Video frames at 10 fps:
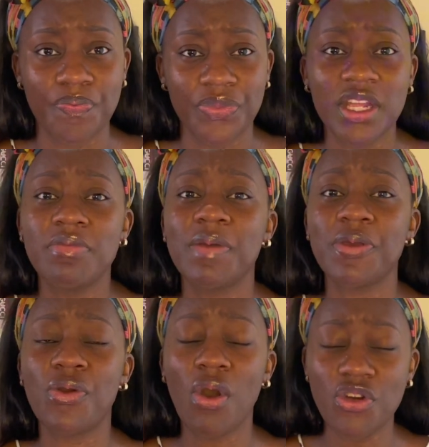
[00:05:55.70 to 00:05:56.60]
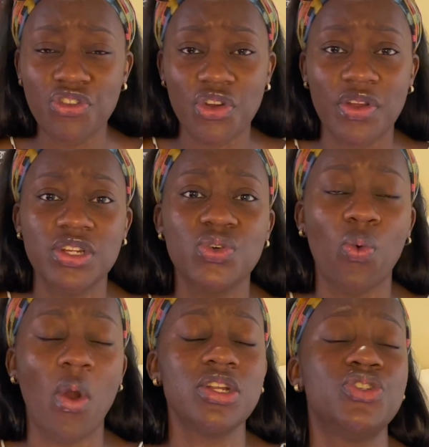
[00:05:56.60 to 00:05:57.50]
It may be contrary to
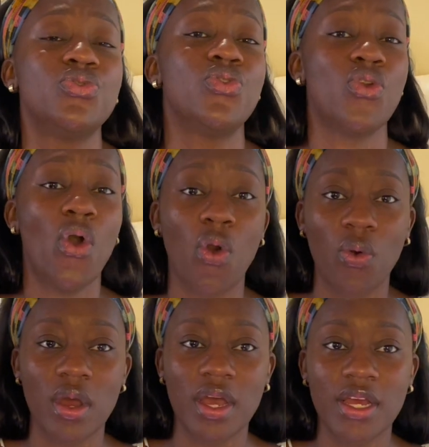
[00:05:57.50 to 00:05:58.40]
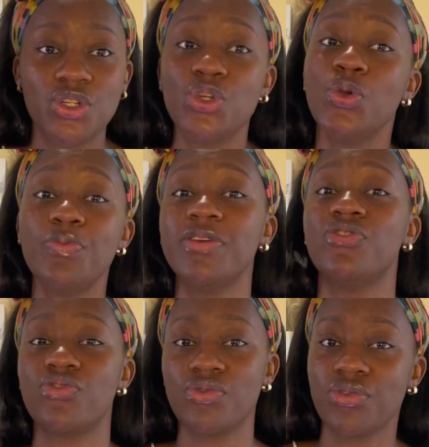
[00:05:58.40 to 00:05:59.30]
what you know to be
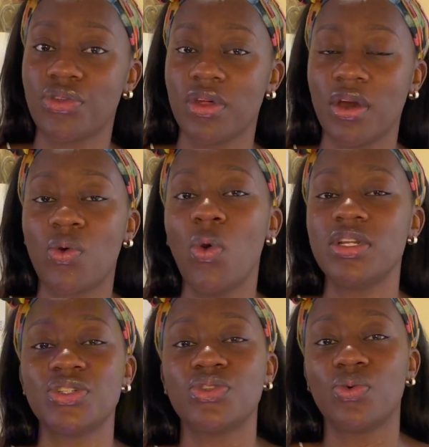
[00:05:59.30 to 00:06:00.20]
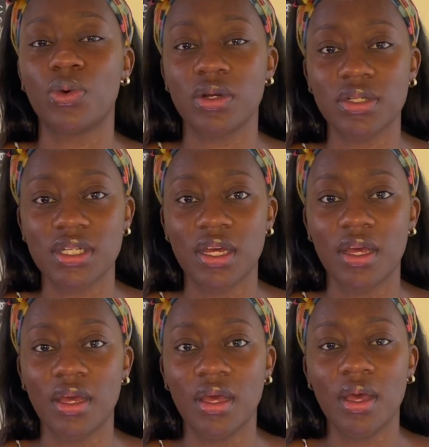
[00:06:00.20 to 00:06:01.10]
truth according to the world,
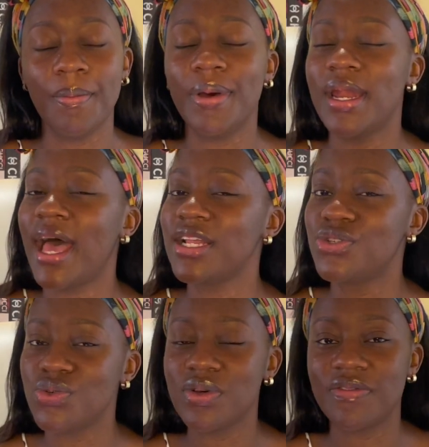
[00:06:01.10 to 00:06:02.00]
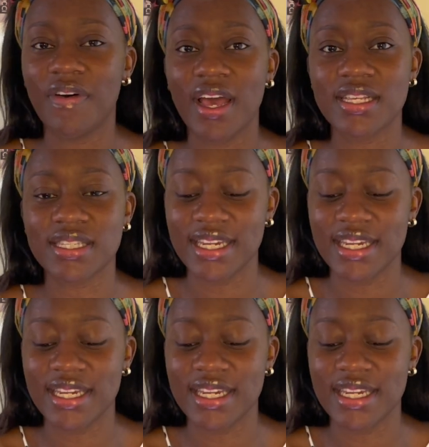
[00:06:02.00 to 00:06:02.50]
but I do advise,